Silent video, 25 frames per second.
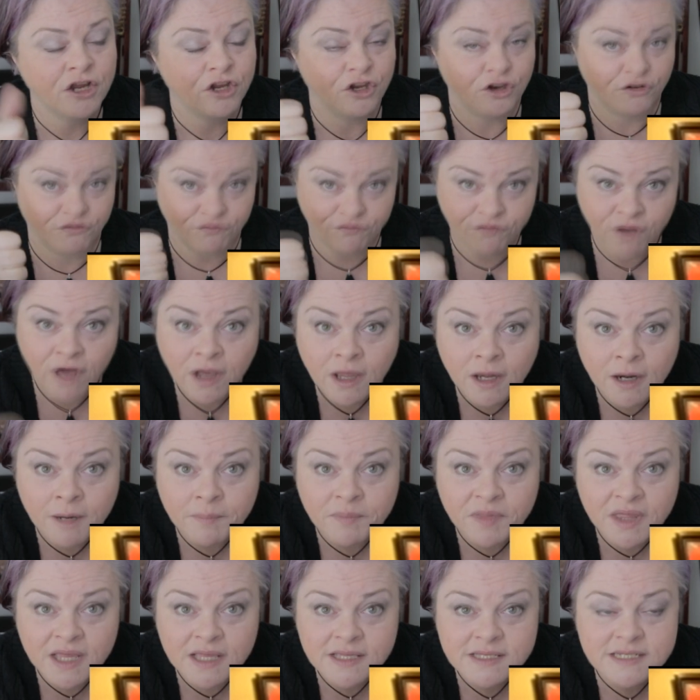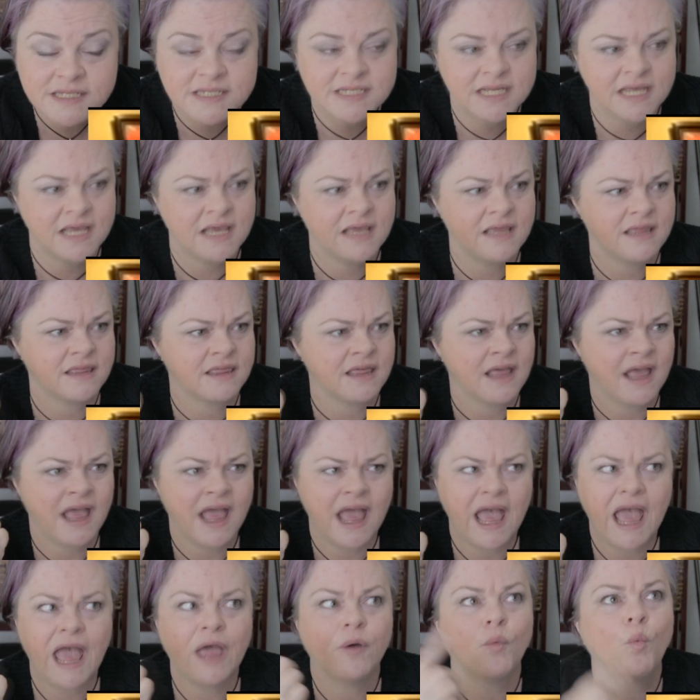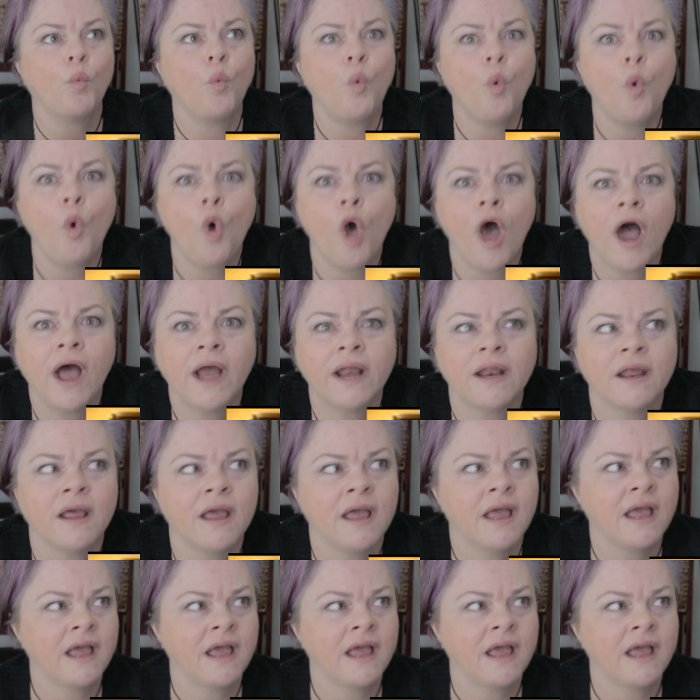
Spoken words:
You're fucking up the kid's teeth, and what